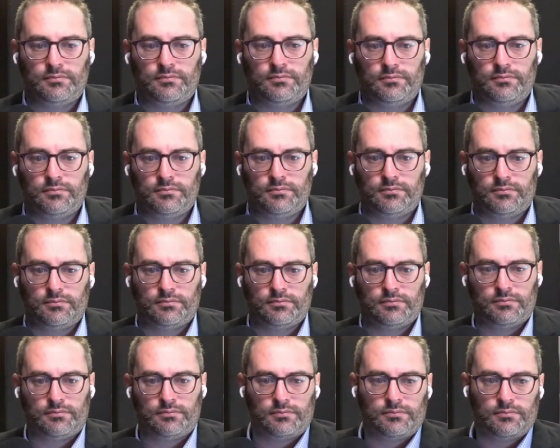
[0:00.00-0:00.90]

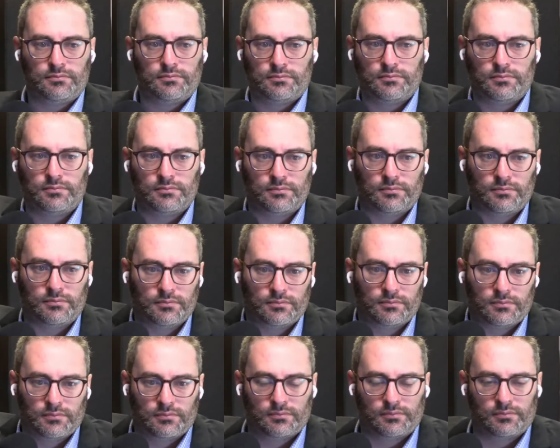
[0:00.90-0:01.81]

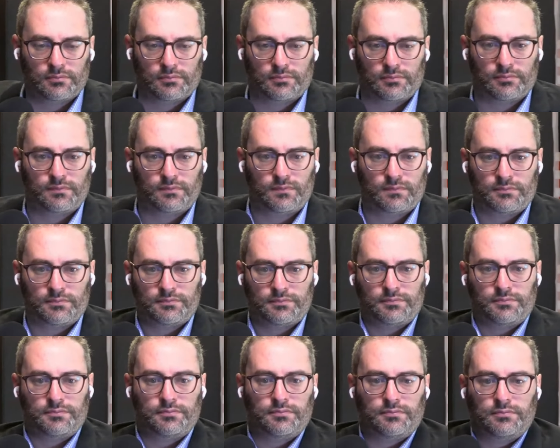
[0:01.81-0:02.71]

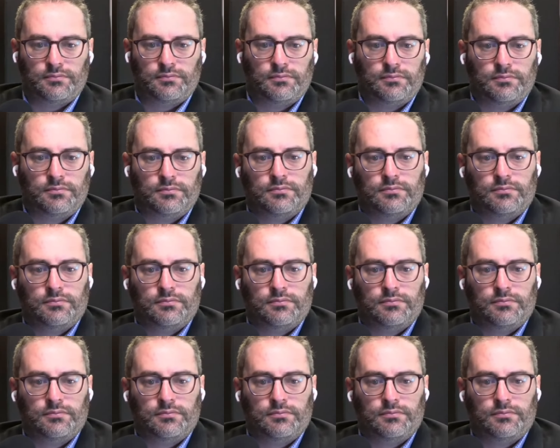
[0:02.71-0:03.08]
This person isn't speaking.